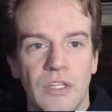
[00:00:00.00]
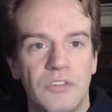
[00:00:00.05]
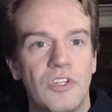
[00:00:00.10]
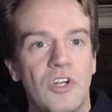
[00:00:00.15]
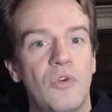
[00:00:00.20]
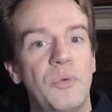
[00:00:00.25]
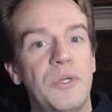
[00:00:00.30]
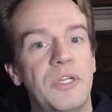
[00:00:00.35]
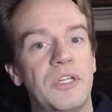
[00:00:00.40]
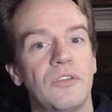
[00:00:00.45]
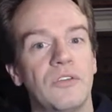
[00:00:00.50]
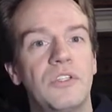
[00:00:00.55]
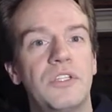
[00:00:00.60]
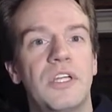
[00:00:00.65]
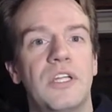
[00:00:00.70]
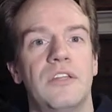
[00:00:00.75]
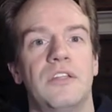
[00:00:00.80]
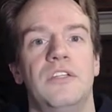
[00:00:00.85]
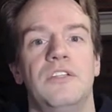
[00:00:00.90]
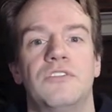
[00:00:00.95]
And so we can
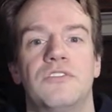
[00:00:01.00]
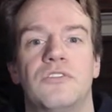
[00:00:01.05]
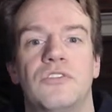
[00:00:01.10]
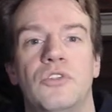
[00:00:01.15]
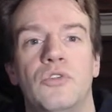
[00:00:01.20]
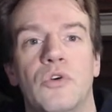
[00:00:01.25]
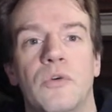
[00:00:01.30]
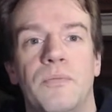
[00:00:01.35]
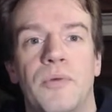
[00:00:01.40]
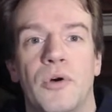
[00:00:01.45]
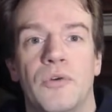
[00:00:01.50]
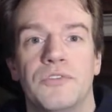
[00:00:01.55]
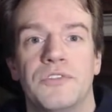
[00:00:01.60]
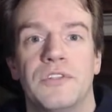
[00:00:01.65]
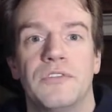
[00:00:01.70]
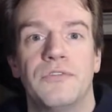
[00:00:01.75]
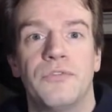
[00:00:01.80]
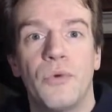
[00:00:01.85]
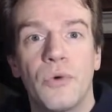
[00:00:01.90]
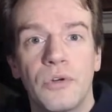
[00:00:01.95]
look at these two
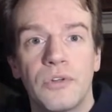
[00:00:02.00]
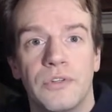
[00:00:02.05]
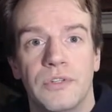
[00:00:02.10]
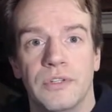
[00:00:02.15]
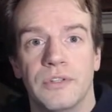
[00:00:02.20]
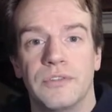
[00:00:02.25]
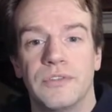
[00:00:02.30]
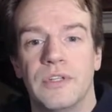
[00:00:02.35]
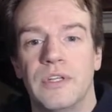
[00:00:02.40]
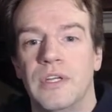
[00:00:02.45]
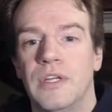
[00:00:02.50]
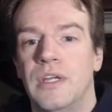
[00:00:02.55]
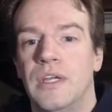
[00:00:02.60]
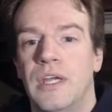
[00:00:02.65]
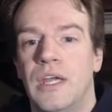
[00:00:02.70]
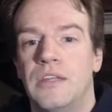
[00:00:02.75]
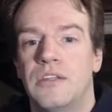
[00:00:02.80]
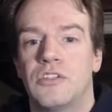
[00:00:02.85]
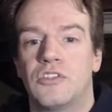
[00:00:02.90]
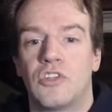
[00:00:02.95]
opposing forces
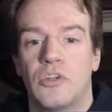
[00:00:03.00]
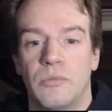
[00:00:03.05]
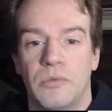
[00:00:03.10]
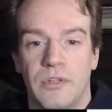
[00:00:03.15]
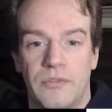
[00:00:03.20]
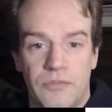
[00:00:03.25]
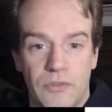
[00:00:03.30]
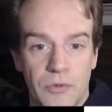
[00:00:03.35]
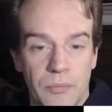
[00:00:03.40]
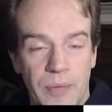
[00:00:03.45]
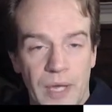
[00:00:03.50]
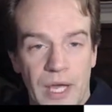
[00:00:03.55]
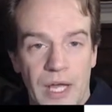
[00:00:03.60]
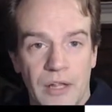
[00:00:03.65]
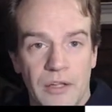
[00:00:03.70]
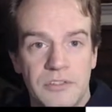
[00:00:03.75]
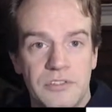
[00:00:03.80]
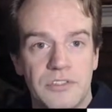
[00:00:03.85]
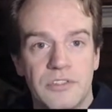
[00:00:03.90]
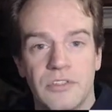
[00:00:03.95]
and determine if they're
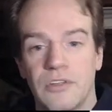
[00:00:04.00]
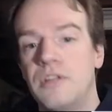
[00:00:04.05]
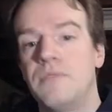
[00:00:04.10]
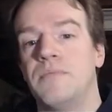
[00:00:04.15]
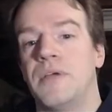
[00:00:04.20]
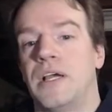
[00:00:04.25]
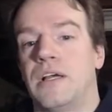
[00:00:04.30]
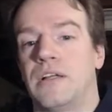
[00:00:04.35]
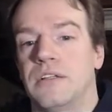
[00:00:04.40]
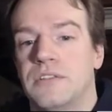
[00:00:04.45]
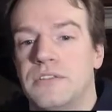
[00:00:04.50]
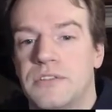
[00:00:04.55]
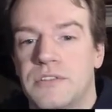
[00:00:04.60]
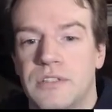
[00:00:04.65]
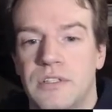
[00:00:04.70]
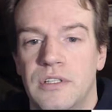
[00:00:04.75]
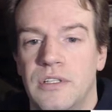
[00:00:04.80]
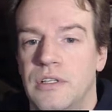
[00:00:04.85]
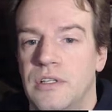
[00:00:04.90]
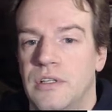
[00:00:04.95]
balanced or
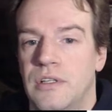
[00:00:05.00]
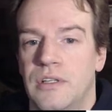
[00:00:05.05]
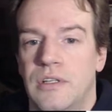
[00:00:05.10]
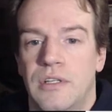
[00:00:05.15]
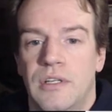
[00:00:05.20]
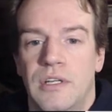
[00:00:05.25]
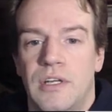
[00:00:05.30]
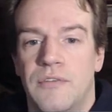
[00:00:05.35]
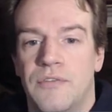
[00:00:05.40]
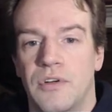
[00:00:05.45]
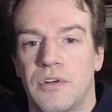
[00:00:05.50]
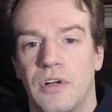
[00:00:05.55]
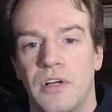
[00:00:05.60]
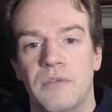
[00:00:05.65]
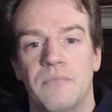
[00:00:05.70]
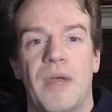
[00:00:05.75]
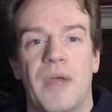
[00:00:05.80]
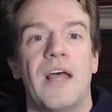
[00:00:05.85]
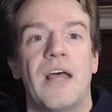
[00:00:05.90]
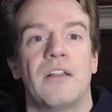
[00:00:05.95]
unbalanced. If they're
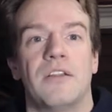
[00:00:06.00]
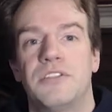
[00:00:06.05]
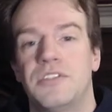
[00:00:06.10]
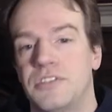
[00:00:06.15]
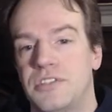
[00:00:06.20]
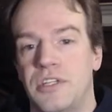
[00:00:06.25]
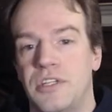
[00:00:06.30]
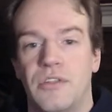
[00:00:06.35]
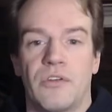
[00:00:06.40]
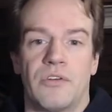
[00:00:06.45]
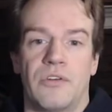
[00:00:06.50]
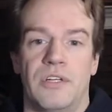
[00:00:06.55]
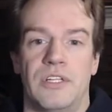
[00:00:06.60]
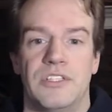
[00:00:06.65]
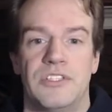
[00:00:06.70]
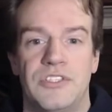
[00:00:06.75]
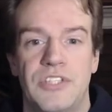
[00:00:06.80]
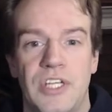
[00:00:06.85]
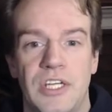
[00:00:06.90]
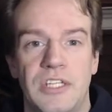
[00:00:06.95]
unbalanced, it's either
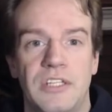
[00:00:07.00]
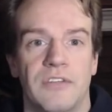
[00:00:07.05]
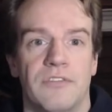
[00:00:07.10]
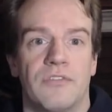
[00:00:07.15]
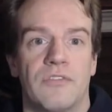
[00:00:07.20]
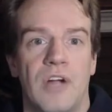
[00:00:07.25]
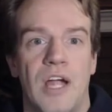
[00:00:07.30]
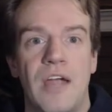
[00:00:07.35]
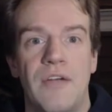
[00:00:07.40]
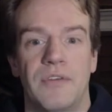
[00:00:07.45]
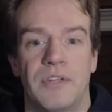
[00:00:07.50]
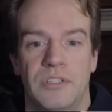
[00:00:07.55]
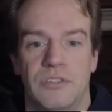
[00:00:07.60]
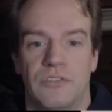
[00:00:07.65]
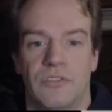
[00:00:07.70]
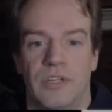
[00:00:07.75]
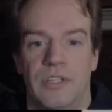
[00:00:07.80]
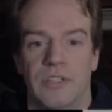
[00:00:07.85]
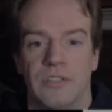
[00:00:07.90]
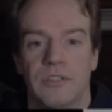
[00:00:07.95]
going to sink if gravity
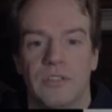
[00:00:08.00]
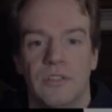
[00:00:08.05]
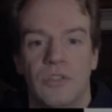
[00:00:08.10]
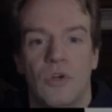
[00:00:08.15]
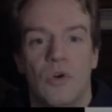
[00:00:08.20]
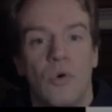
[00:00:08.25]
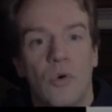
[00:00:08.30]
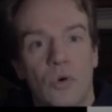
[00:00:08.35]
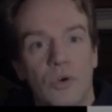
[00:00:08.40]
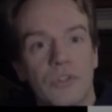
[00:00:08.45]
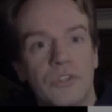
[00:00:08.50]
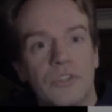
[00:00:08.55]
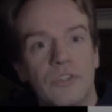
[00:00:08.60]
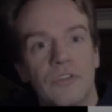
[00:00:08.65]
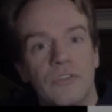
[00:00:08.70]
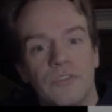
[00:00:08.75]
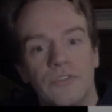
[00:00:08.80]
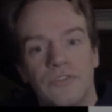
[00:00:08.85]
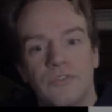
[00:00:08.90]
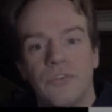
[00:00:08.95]
is greater, or it's
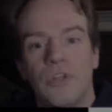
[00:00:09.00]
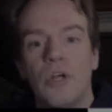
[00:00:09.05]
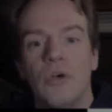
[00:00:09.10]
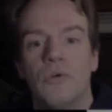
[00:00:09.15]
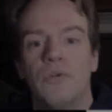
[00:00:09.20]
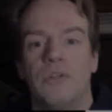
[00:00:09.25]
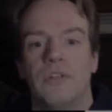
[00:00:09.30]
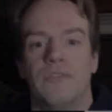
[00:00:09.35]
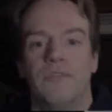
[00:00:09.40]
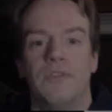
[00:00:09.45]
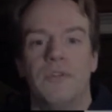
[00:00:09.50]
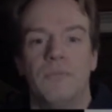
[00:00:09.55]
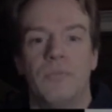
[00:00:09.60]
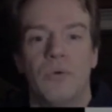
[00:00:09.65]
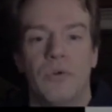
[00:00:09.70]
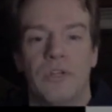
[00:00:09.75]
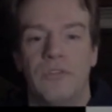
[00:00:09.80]
going to float if the